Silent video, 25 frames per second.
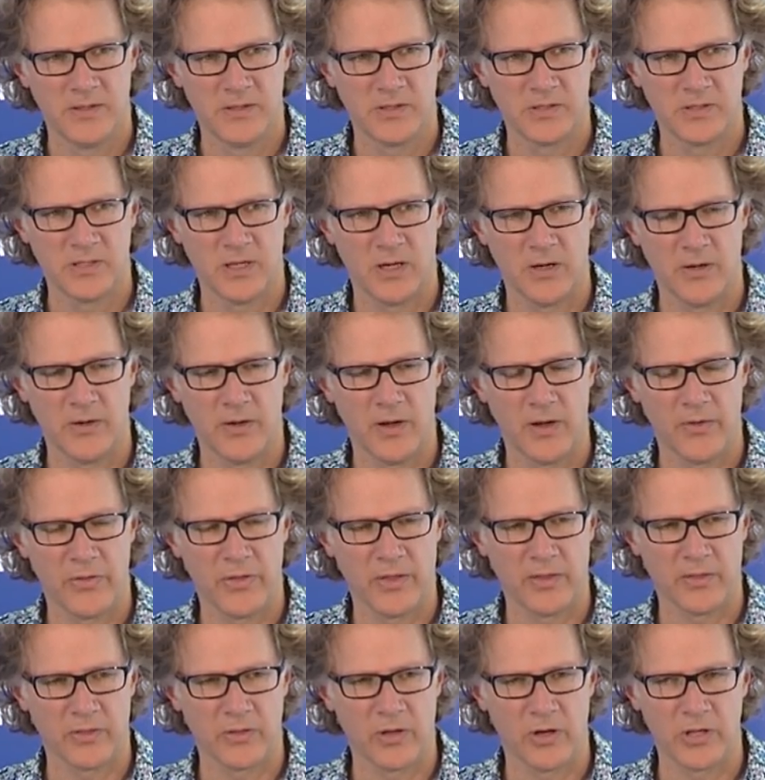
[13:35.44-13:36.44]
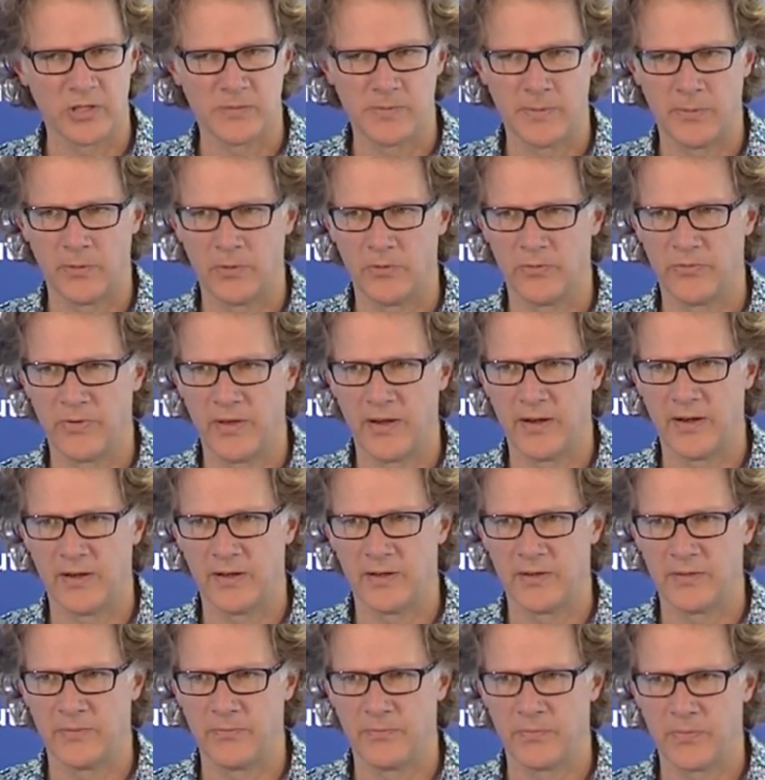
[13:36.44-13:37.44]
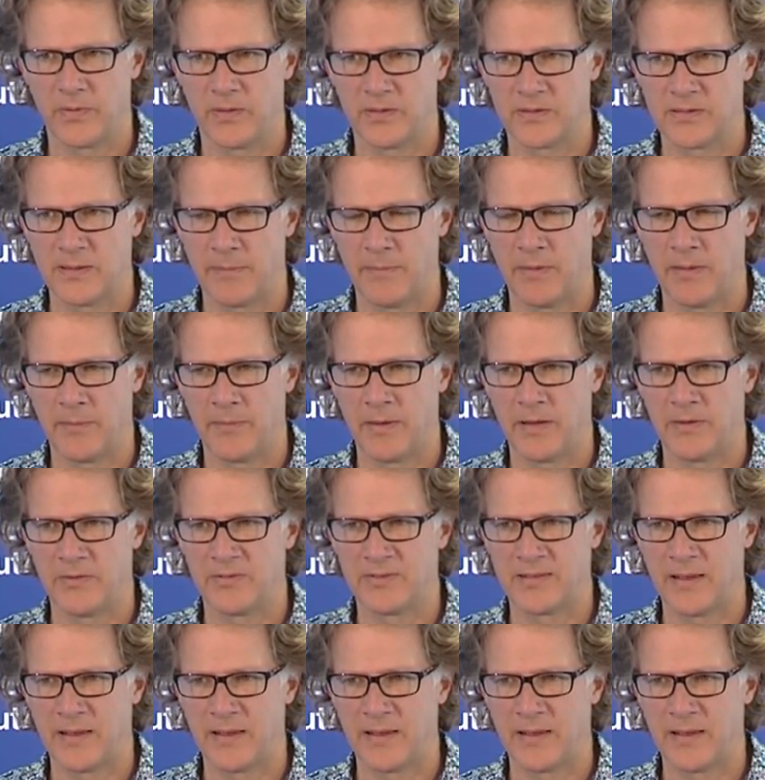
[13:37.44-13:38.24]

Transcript: So I think those people all found it. Some of them had,